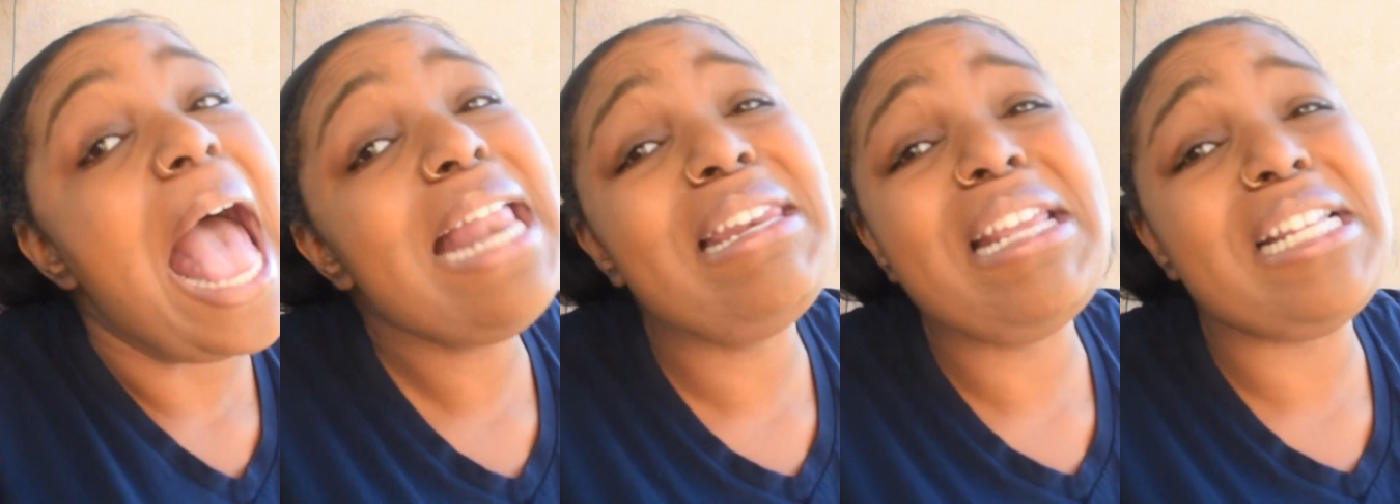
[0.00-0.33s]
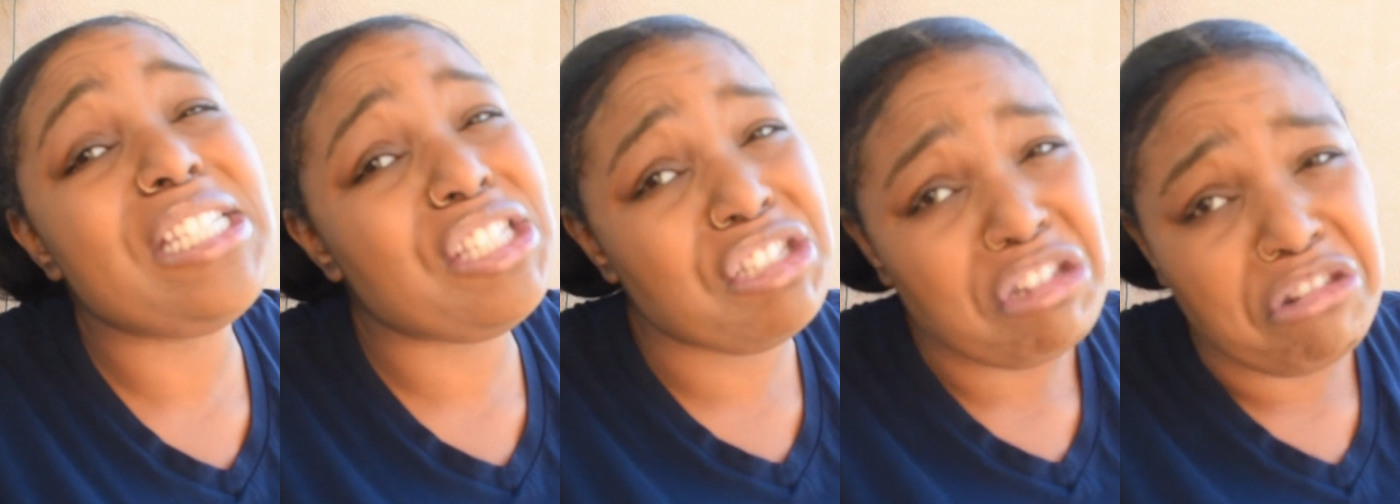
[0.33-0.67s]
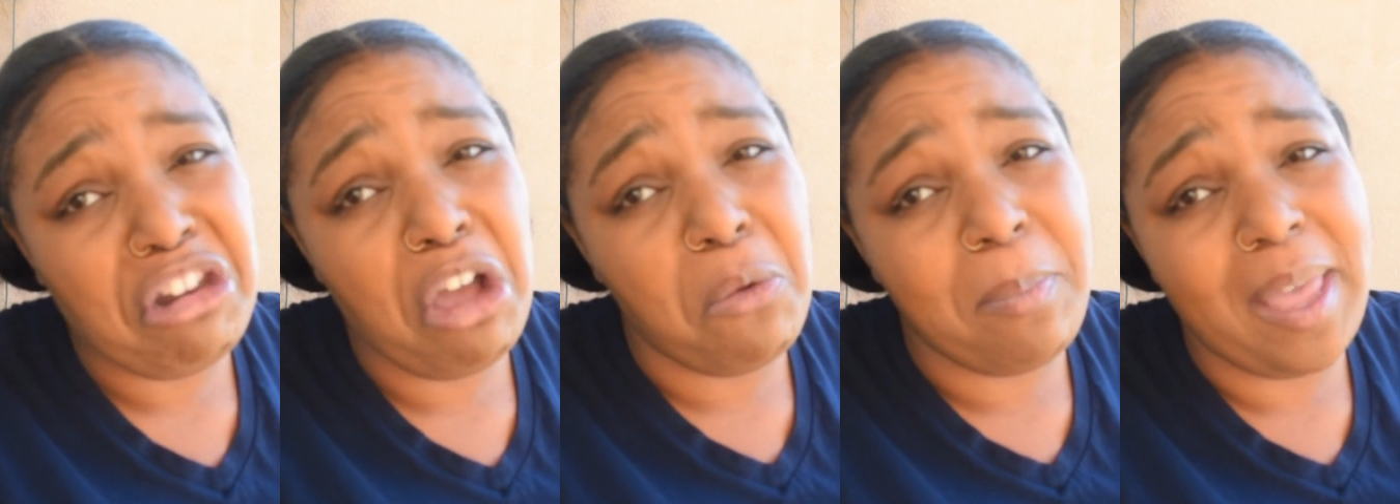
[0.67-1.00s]
I needs to
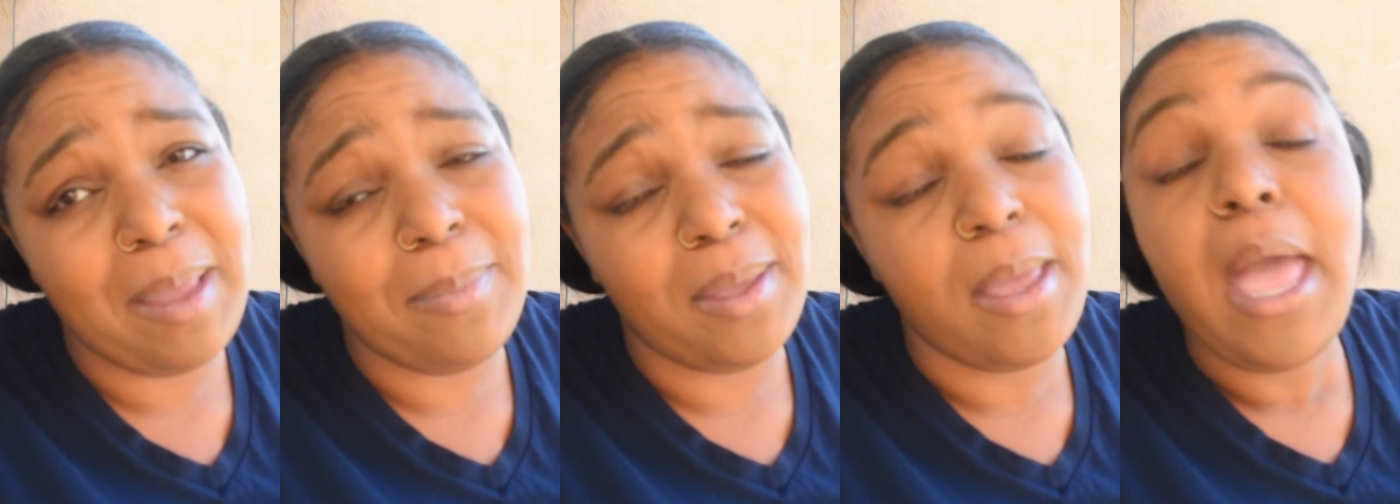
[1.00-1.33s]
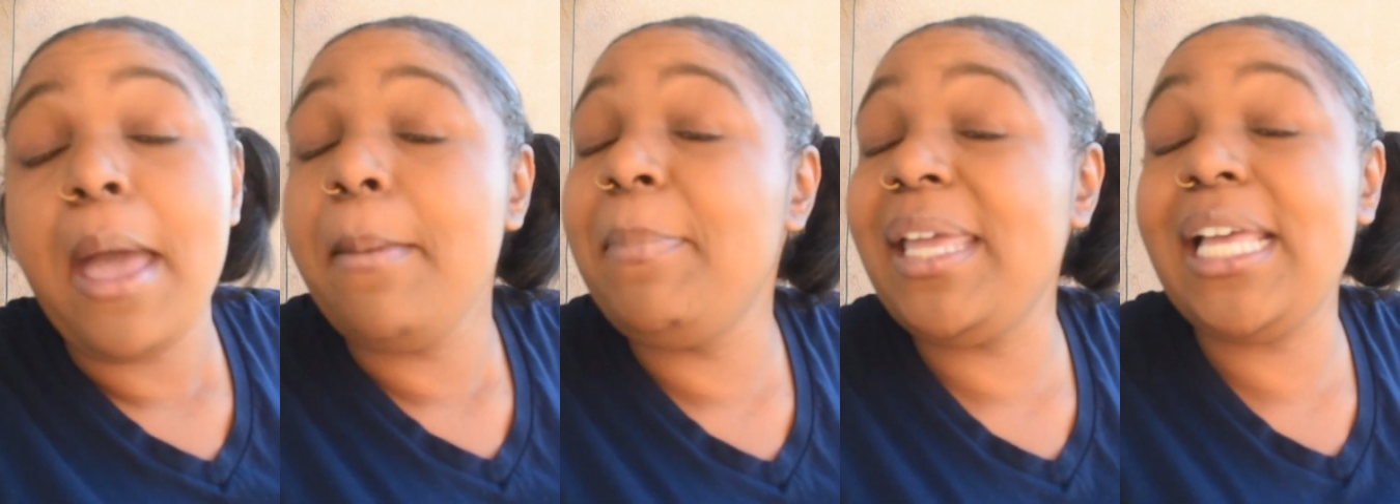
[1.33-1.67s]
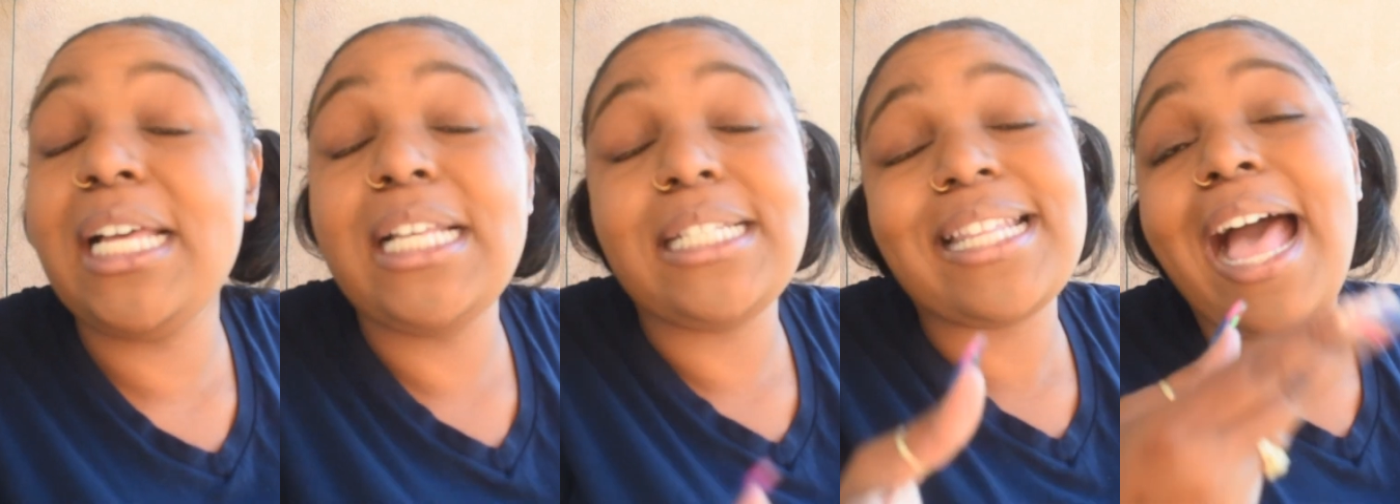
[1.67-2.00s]
know, baby,
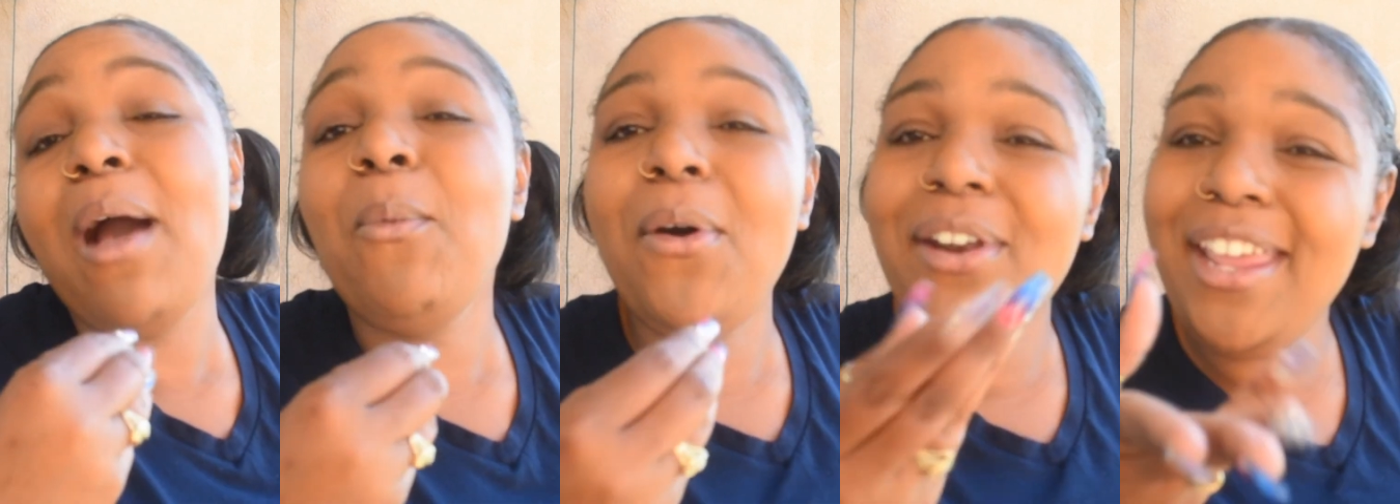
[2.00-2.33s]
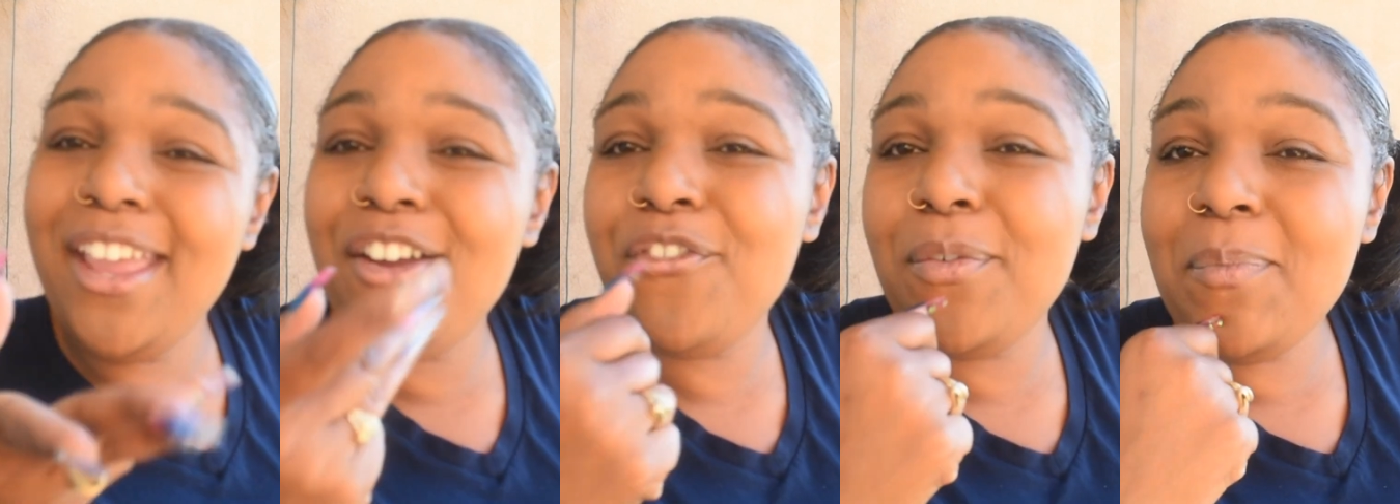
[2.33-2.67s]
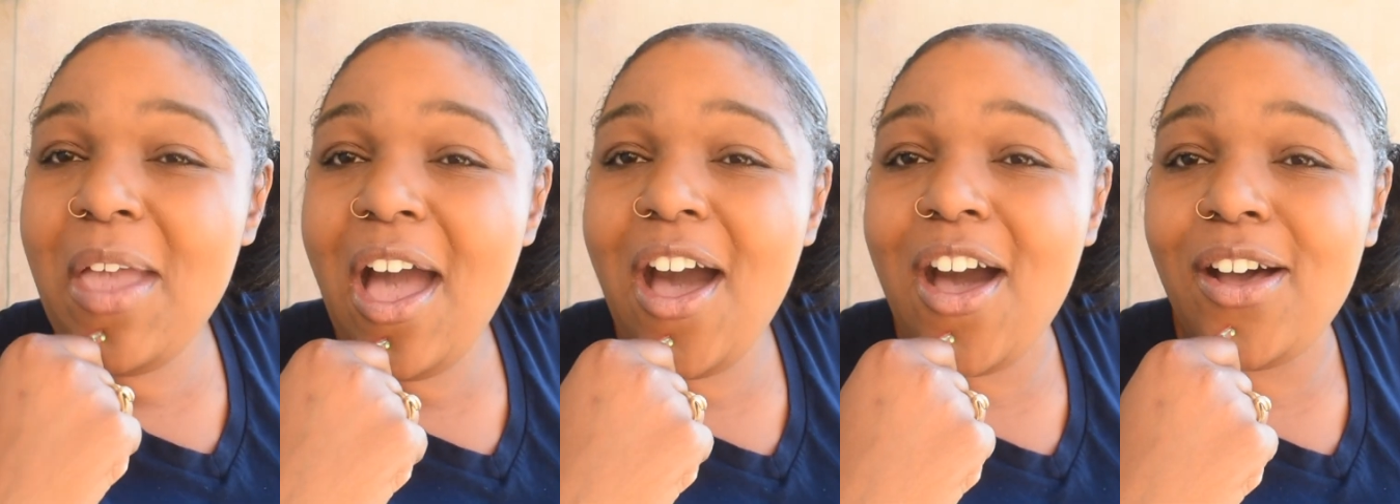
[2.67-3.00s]
because I want to hear from
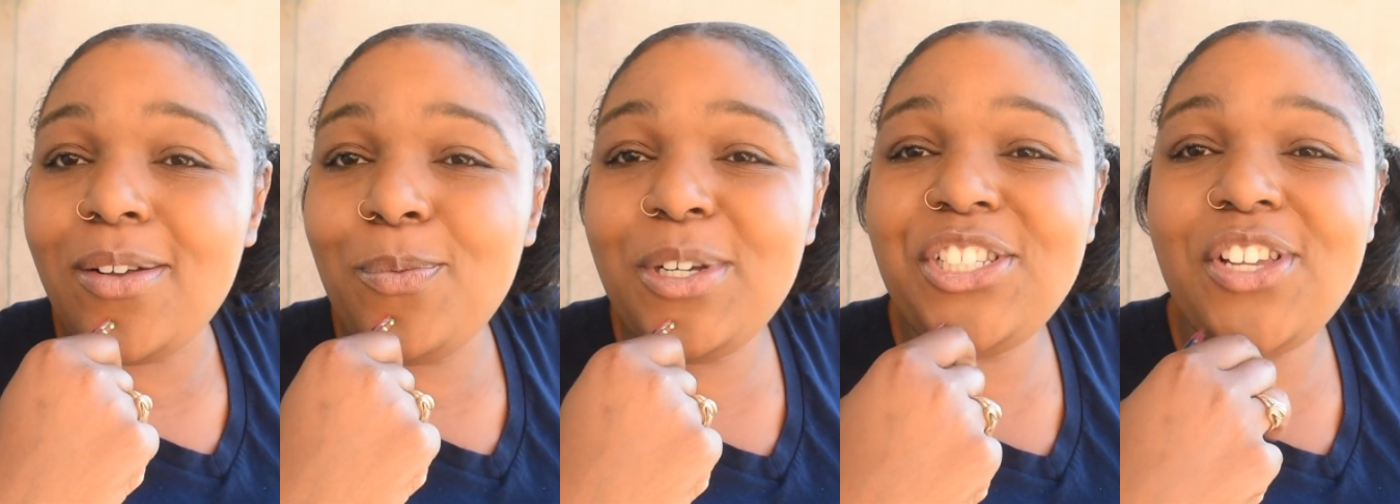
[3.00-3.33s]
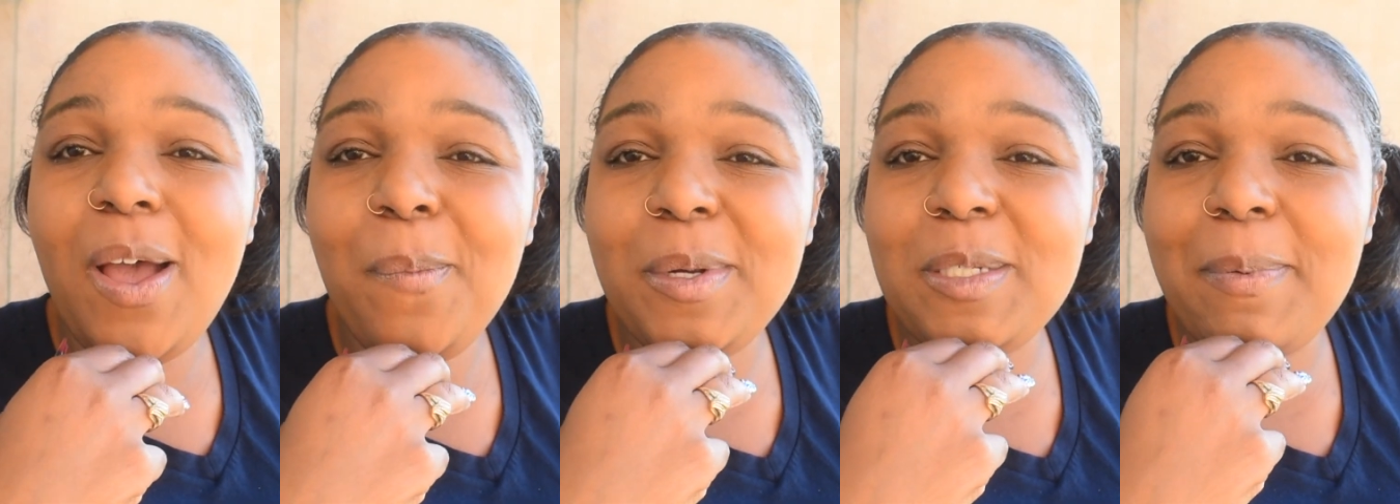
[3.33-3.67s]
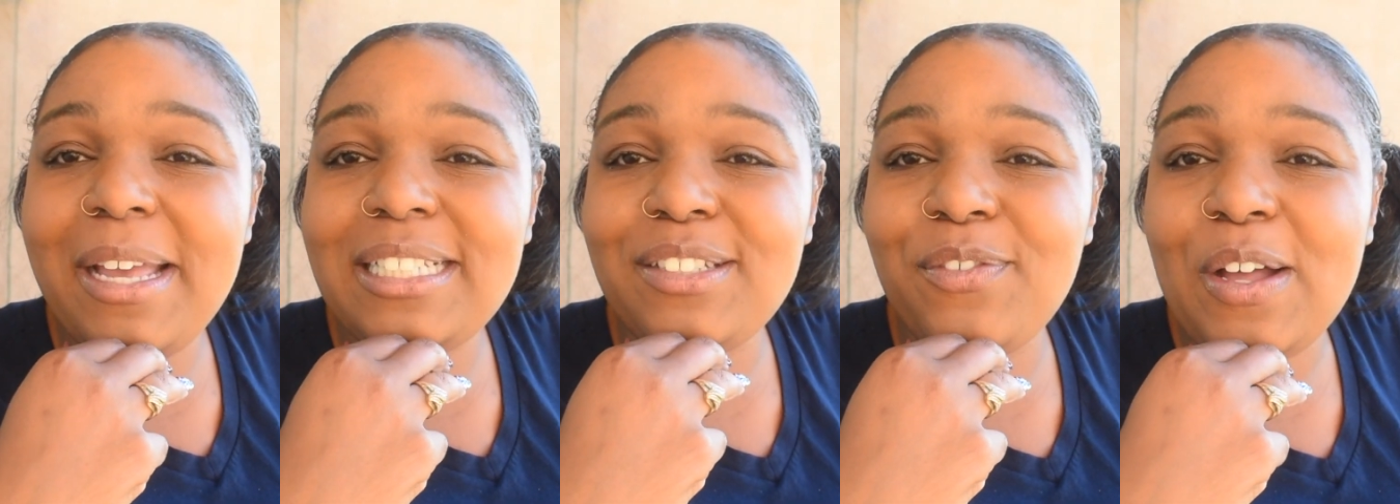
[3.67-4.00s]
y'all. What's y'all
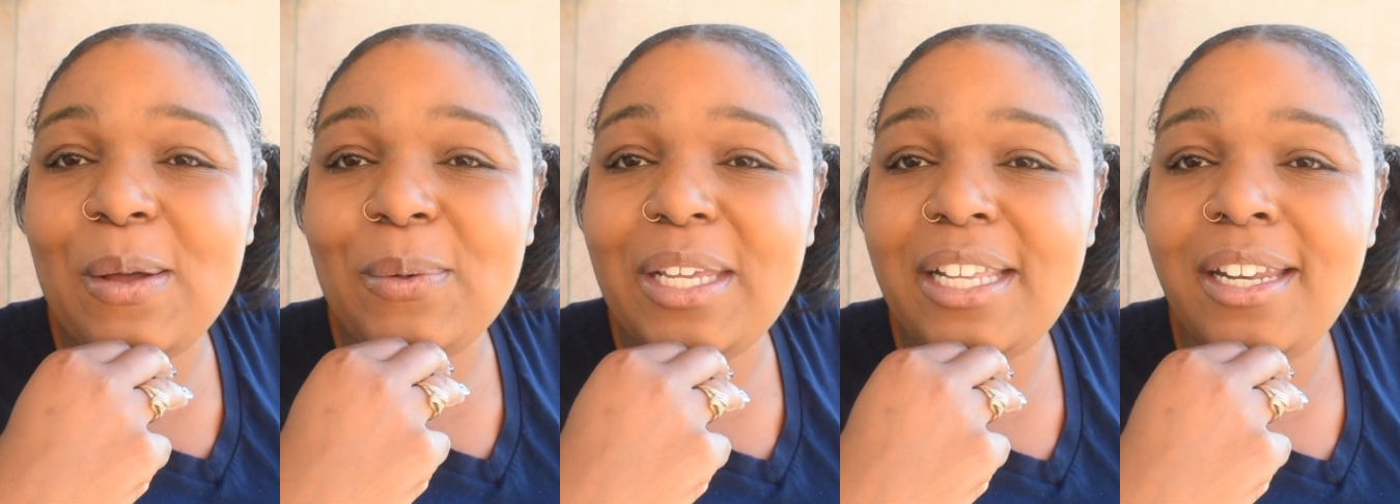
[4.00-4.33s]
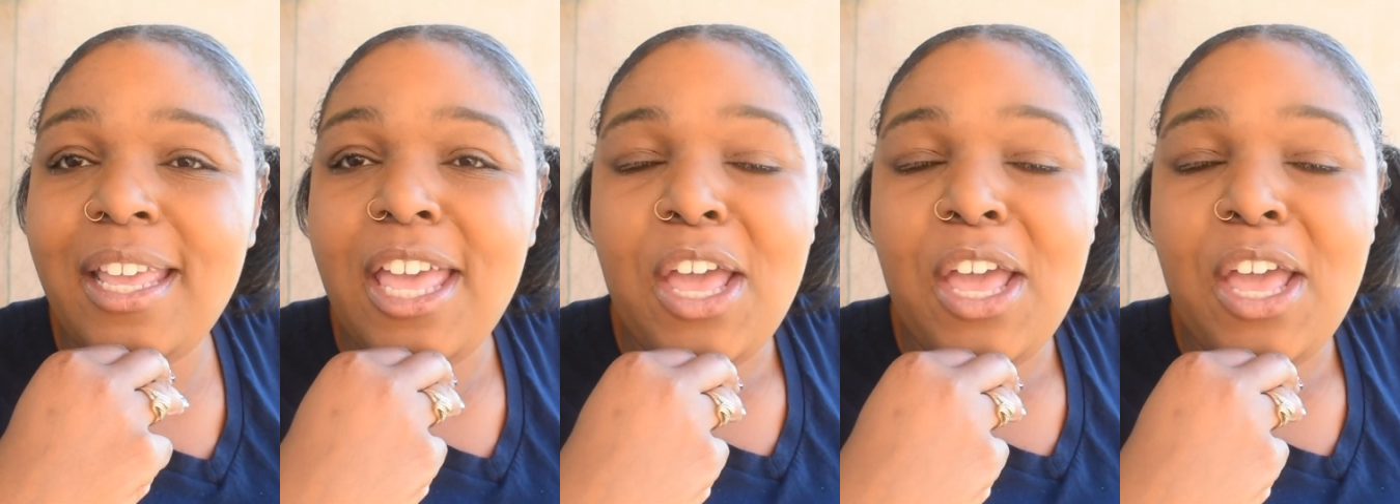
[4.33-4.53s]
perspective on it?